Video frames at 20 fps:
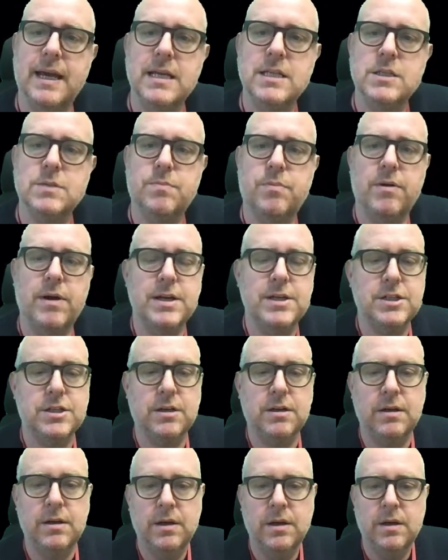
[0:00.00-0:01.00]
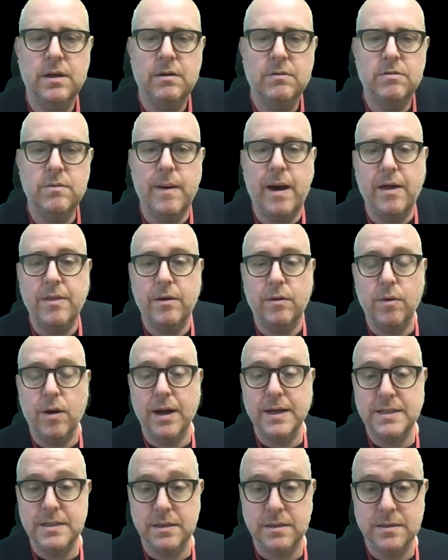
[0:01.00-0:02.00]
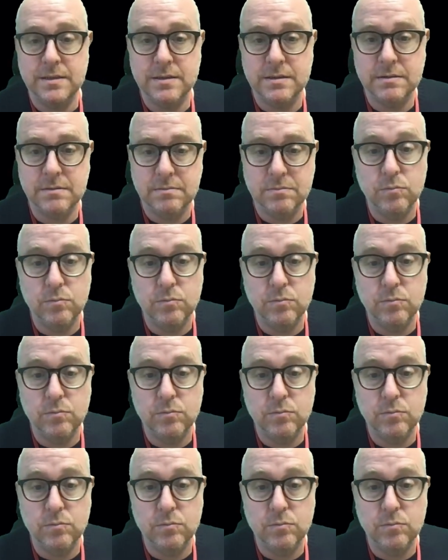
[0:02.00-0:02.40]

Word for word: inspiration from other writers,